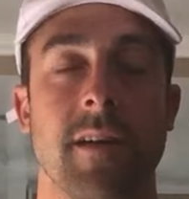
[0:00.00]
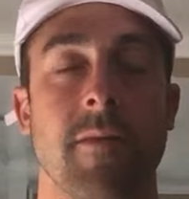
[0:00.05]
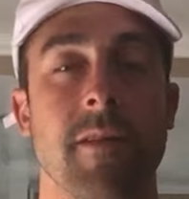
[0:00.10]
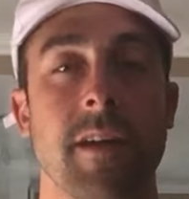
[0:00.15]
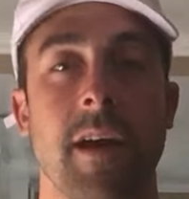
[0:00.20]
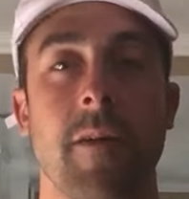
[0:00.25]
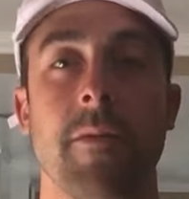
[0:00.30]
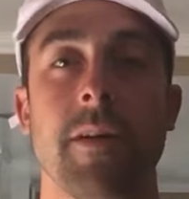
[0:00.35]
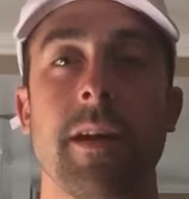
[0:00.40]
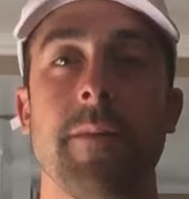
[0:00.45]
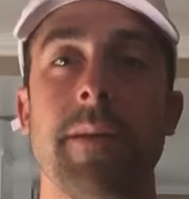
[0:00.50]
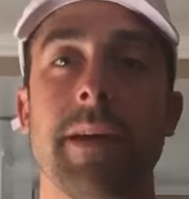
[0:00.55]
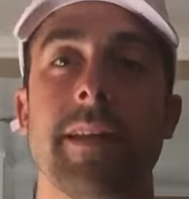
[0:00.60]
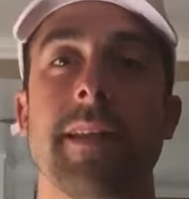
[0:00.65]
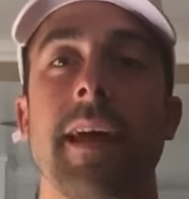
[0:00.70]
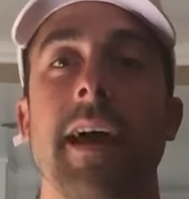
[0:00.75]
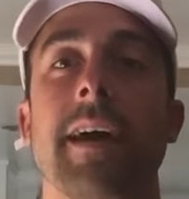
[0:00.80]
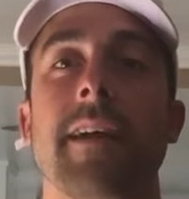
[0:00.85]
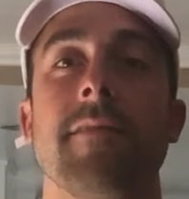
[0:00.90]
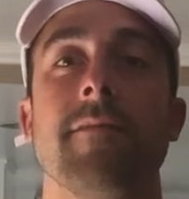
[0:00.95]
I want to make
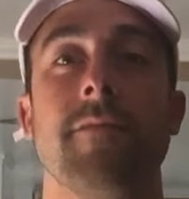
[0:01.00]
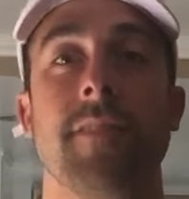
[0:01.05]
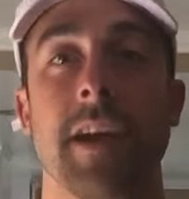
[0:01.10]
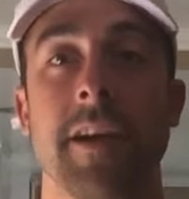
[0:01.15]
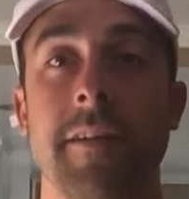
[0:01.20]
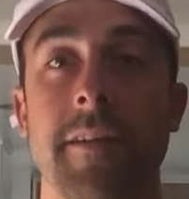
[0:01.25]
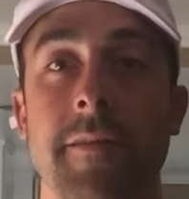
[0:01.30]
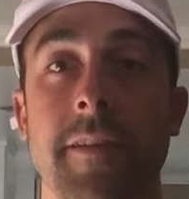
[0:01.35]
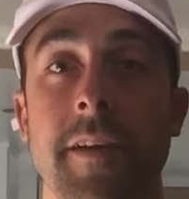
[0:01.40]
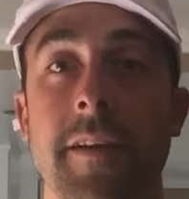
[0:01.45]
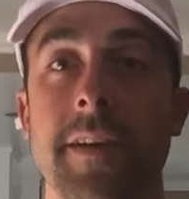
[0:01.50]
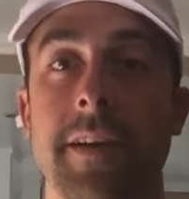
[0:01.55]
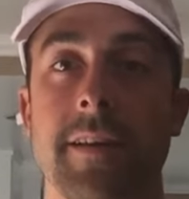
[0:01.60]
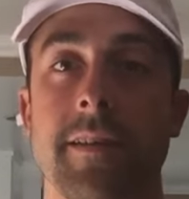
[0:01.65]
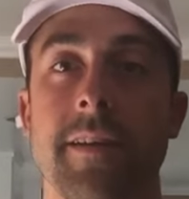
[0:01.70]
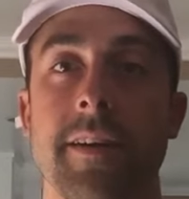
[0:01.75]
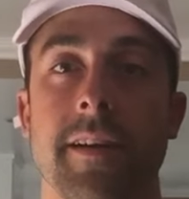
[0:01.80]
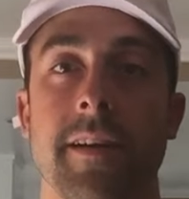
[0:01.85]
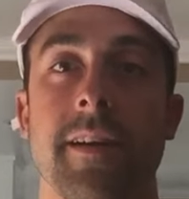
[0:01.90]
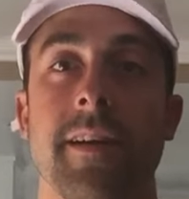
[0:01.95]
that very, very
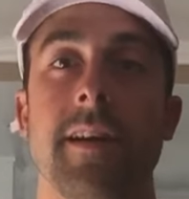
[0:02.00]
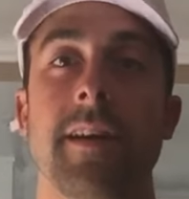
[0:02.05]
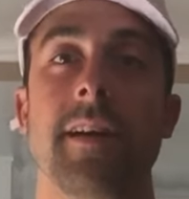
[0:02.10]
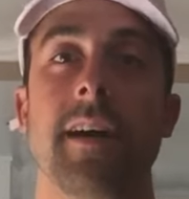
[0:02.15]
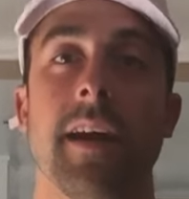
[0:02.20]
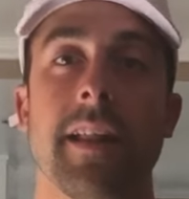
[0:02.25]
clear.